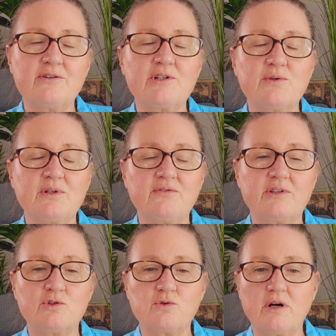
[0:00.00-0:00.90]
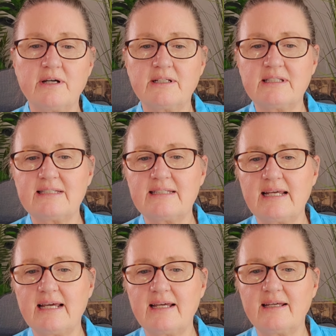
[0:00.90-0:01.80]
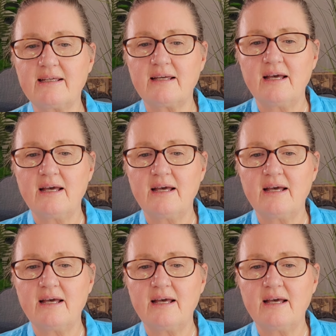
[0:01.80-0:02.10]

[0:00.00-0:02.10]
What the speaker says: you in for the drawing. Today,